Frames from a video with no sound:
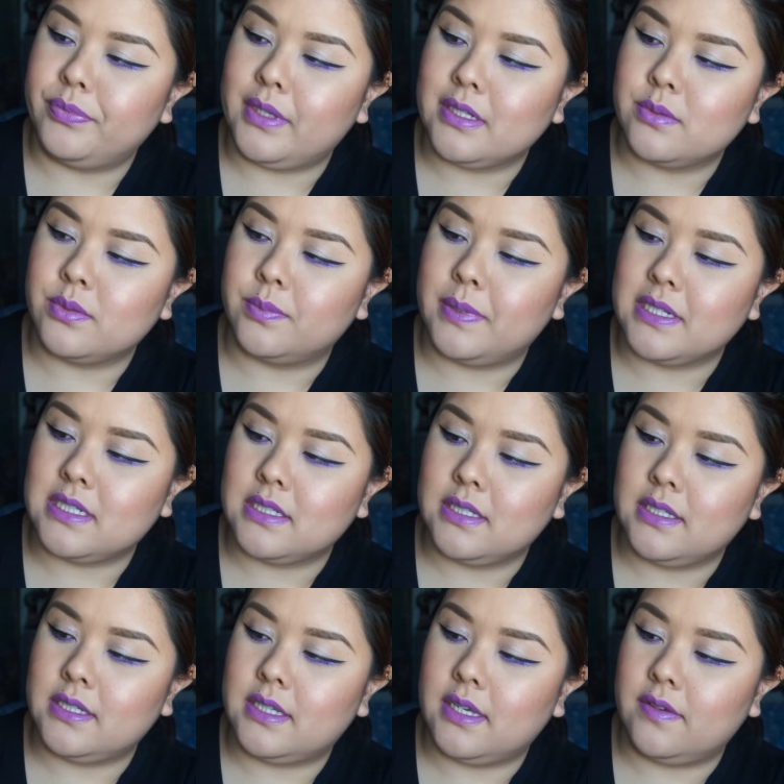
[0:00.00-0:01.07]
This will
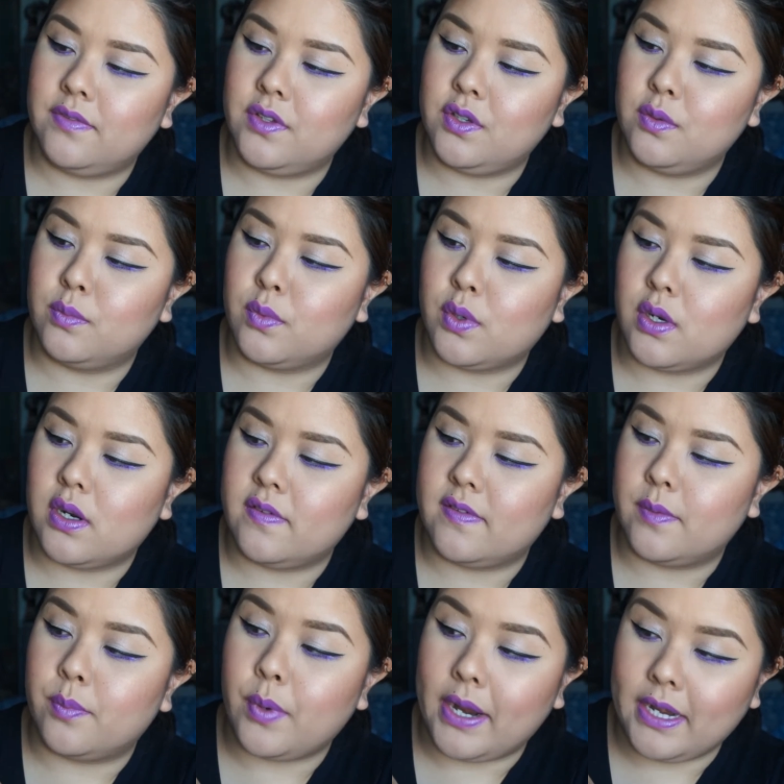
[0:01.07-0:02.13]
basically give you more of
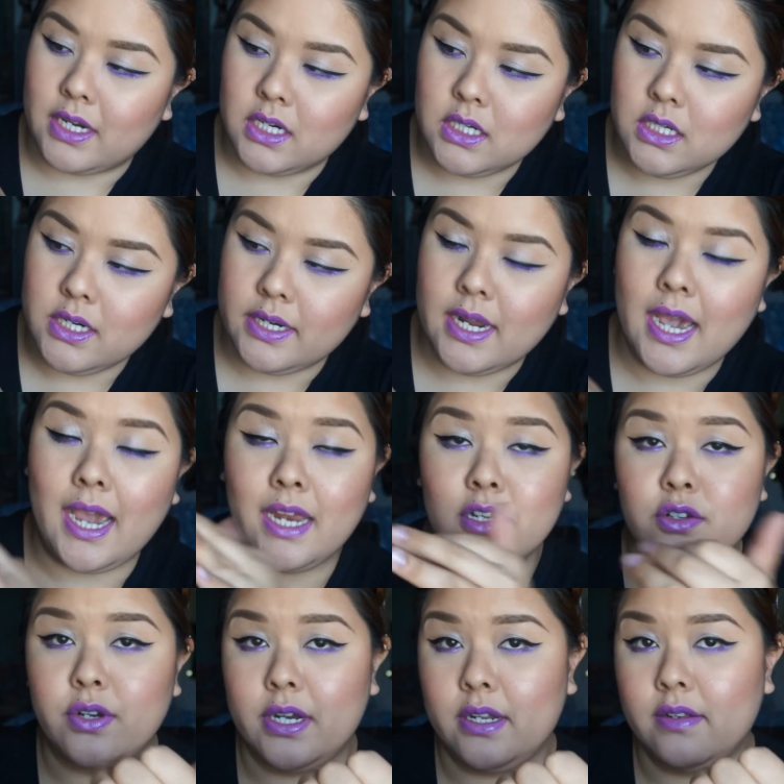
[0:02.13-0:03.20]
a brighter and
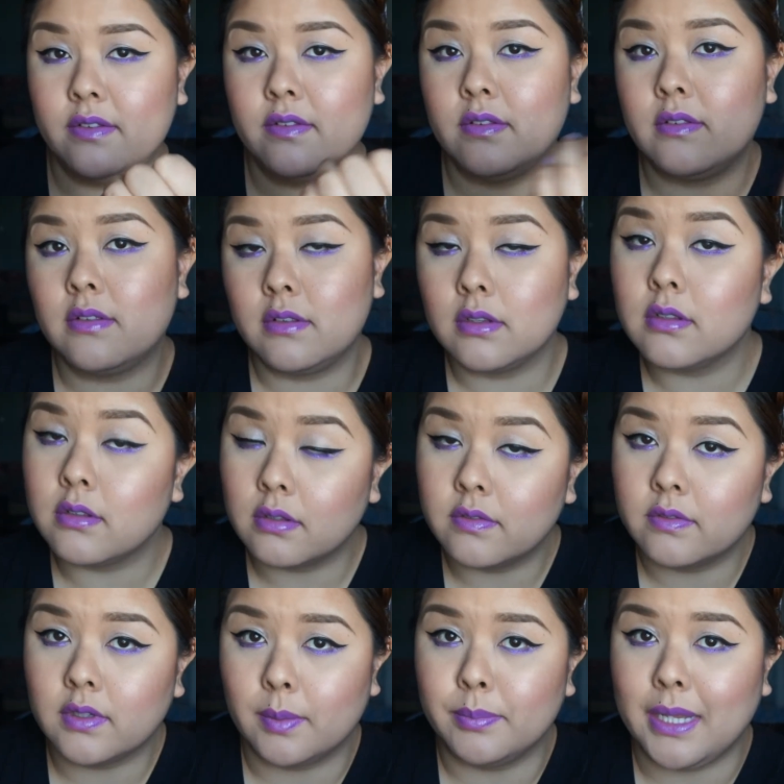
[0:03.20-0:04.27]
hydrated
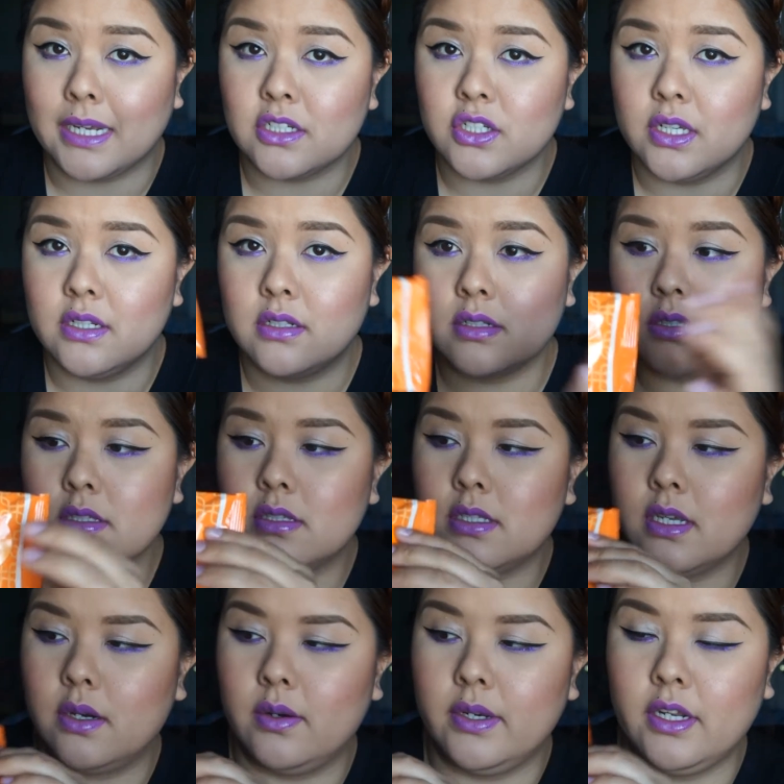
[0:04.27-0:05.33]
complexion.
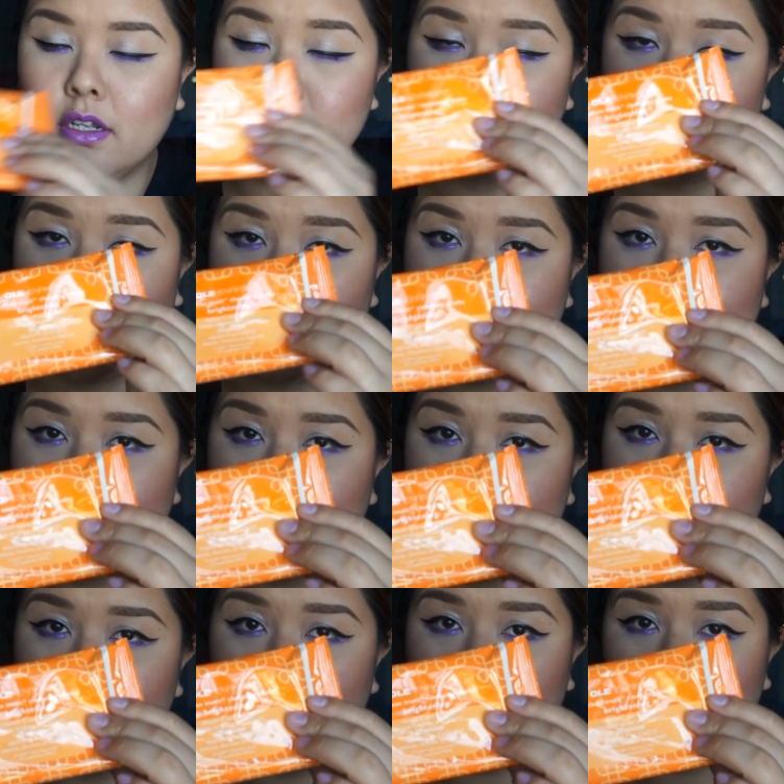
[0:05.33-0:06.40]
So, and also cleanses
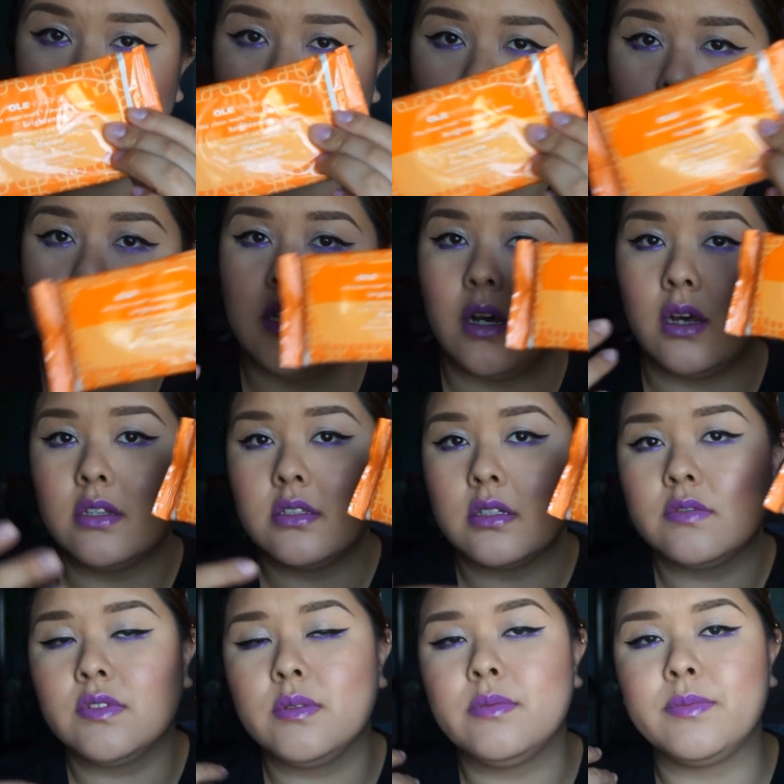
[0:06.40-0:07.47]
too. So it
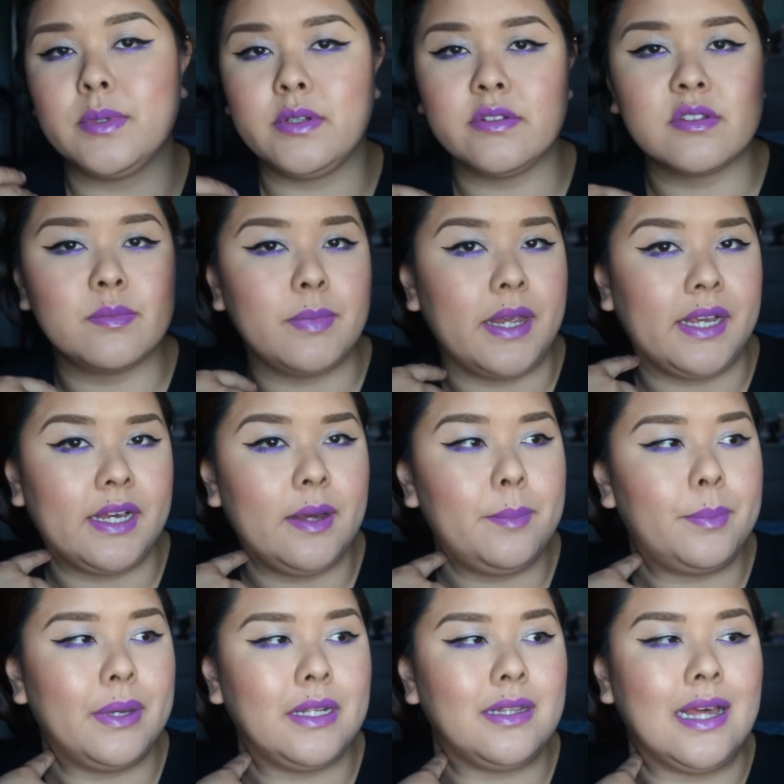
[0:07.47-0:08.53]
also removes
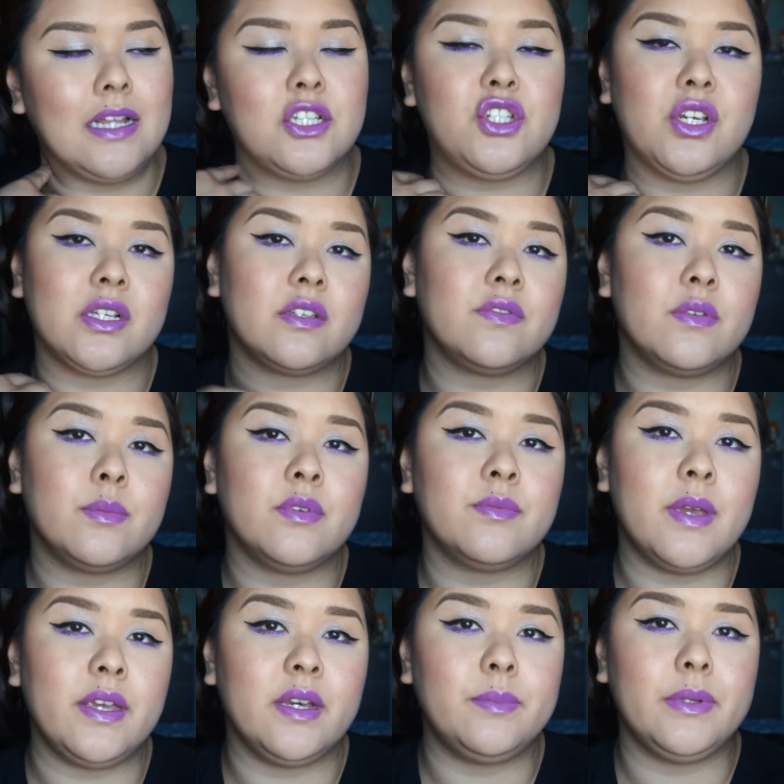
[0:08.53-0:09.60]
makeup, but not just remove
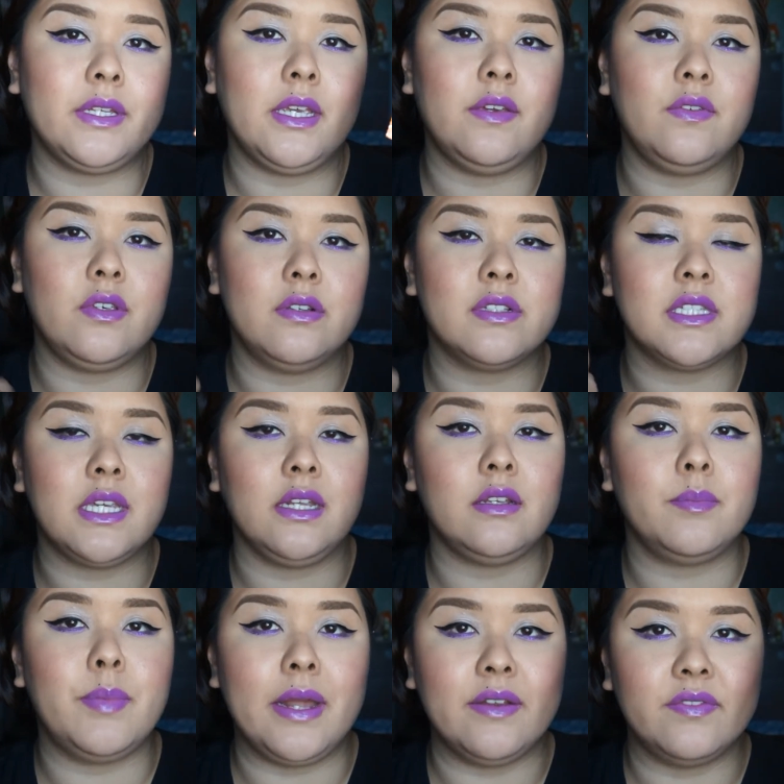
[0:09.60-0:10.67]
makeup, but give you
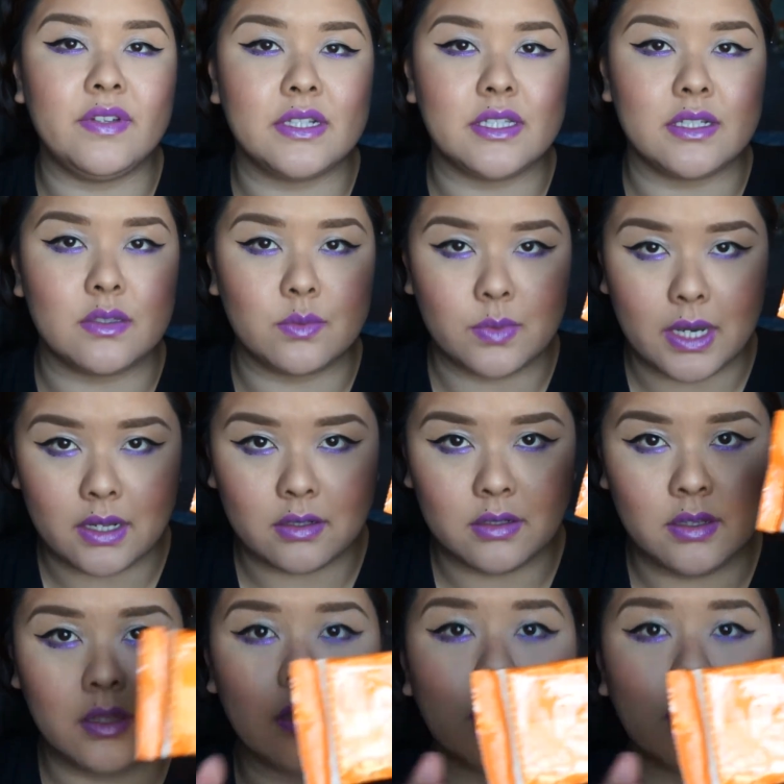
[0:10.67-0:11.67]
skin benefits as well.